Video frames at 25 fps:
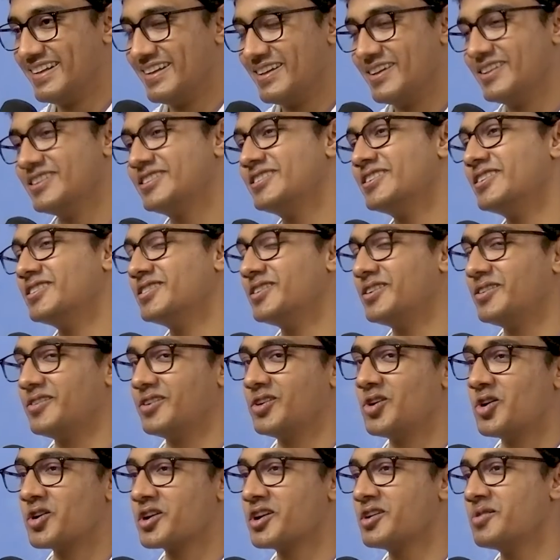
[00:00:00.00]
And so,
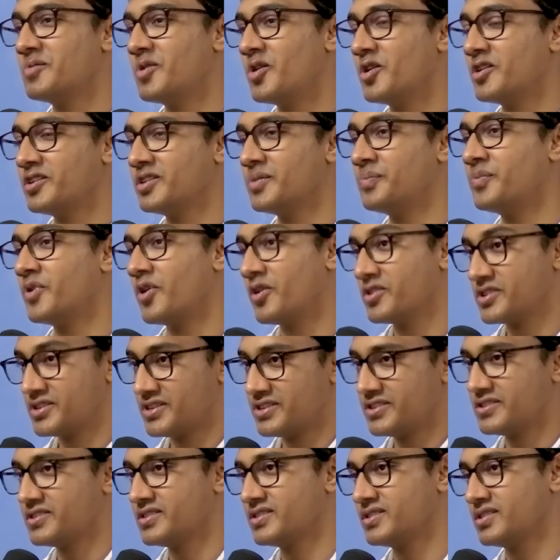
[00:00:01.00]
talking about the
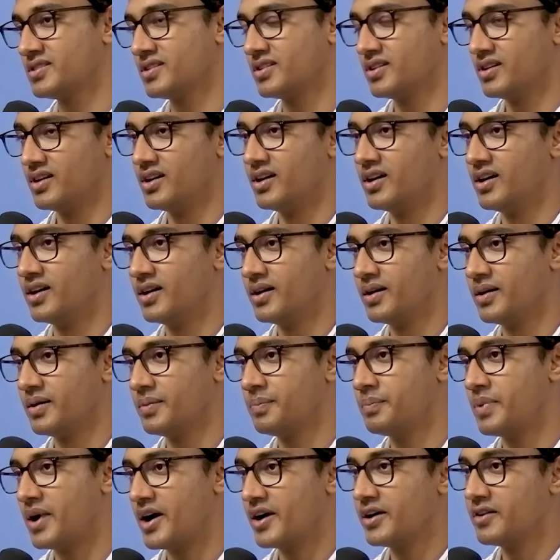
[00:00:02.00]
process
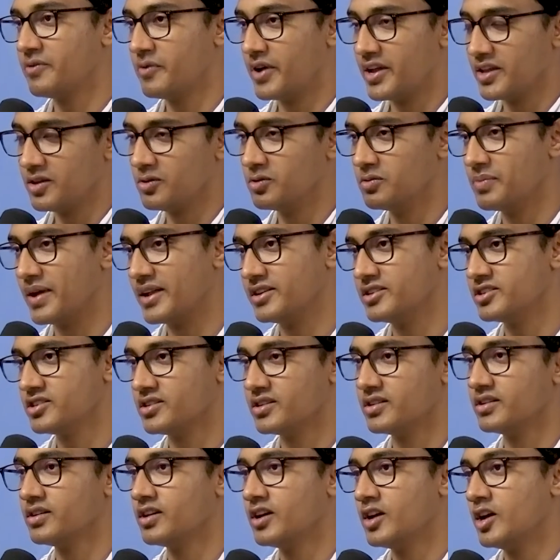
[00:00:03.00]
part where you
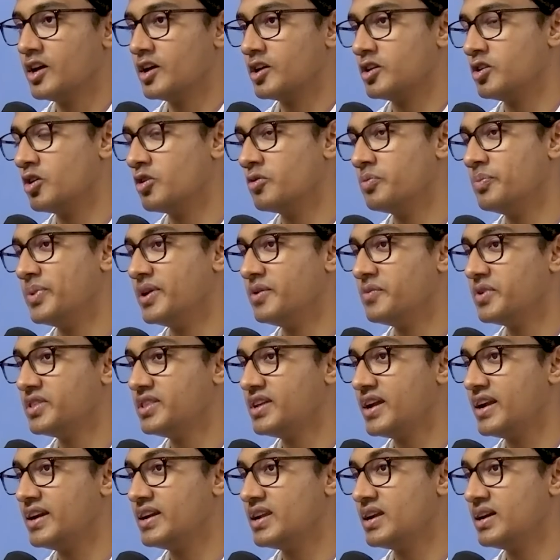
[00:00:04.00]
mentioned, you've been with
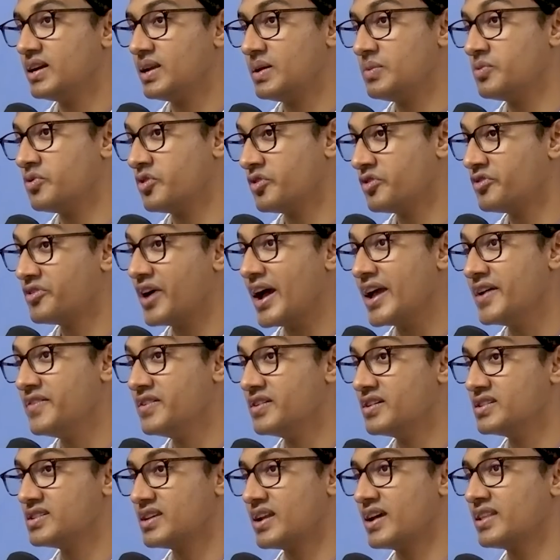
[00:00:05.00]
the Indian team for 5
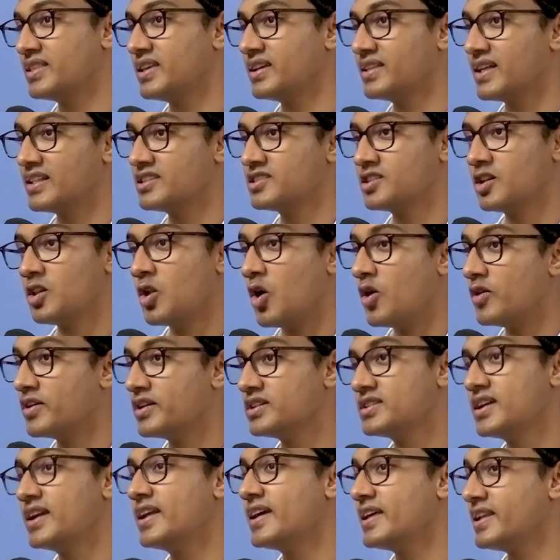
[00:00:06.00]
years, and I think that's the
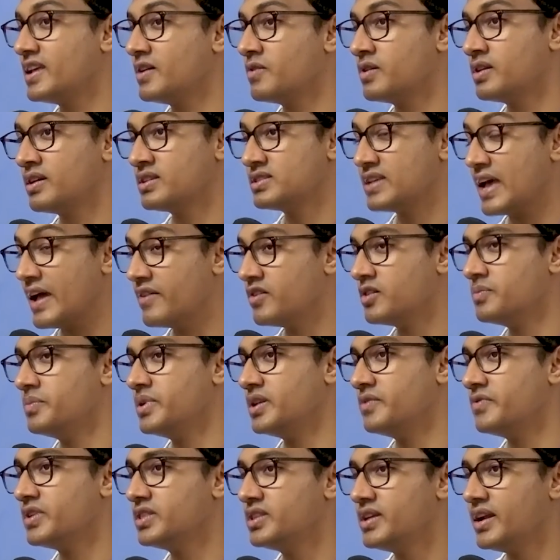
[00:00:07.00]
longest that anyone has ever
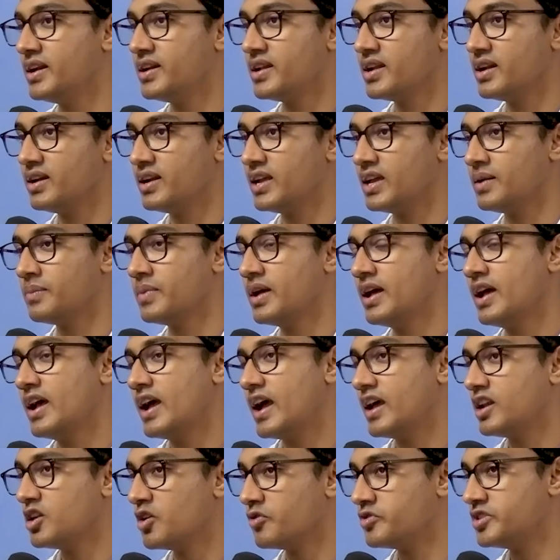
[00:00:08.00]
been with the Indian team.
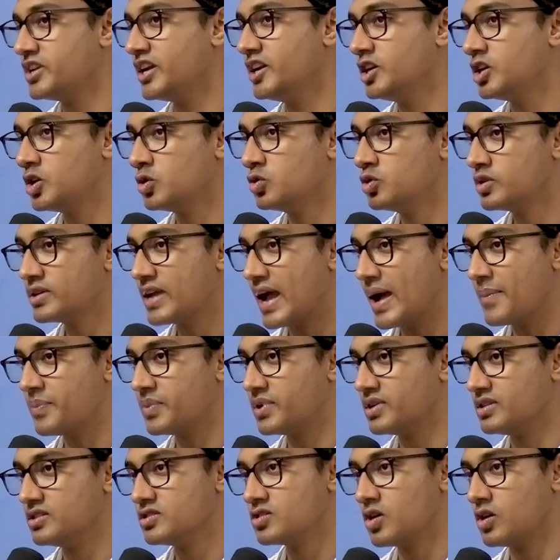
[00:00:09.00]
And you've seen two
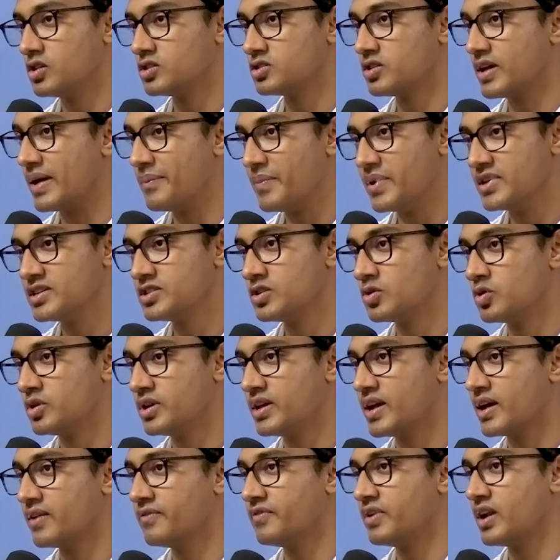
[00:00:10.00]
captains also, MS
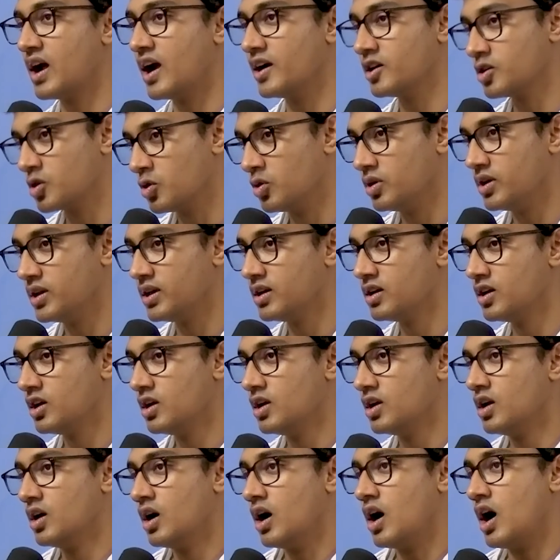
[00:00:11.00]
Dhoni and Virat Kohli.
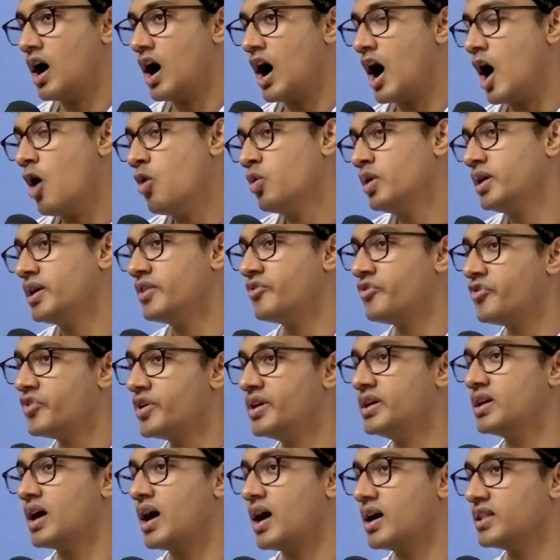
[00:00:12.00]
How
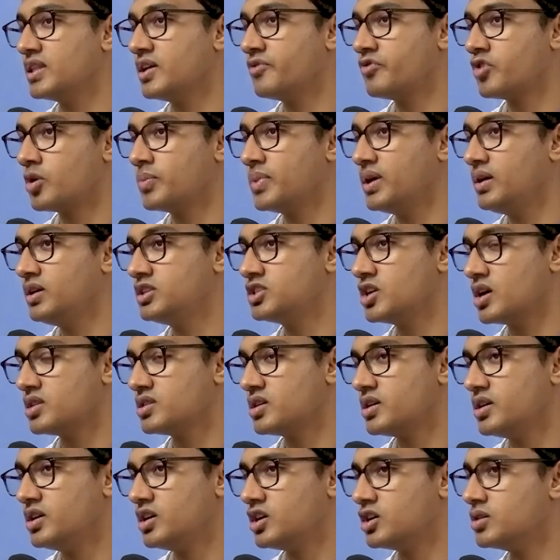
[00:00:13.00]
different are they from each
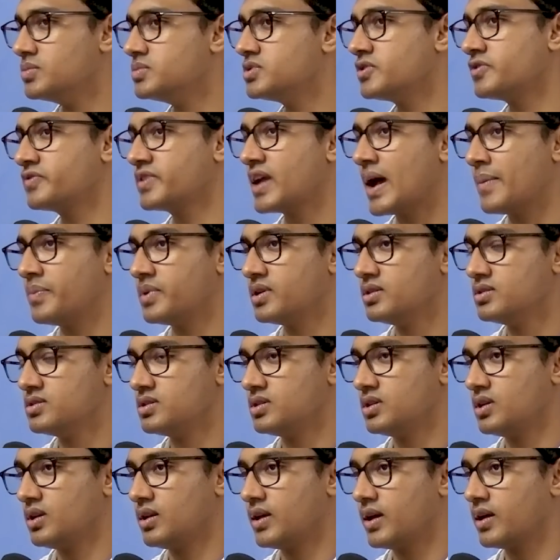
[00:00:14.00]
other in terms of
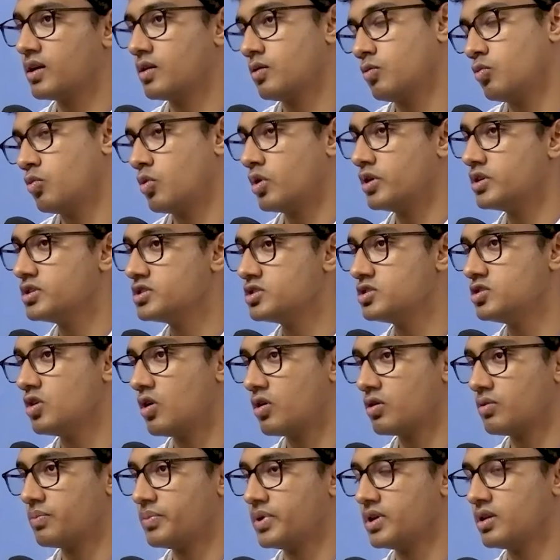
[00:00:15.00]
captaincy? Like, what is
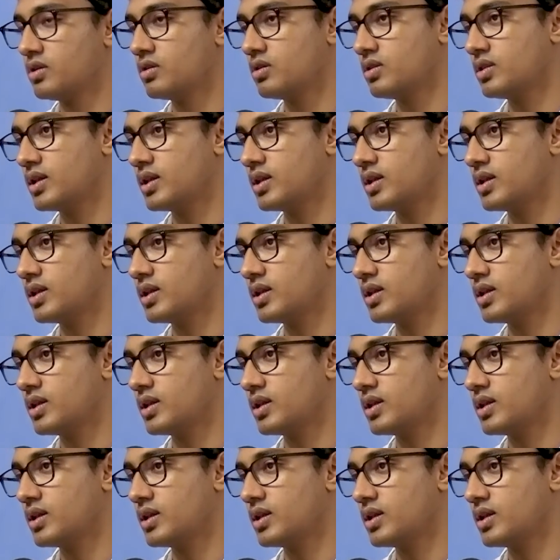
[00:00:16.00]
your opinion on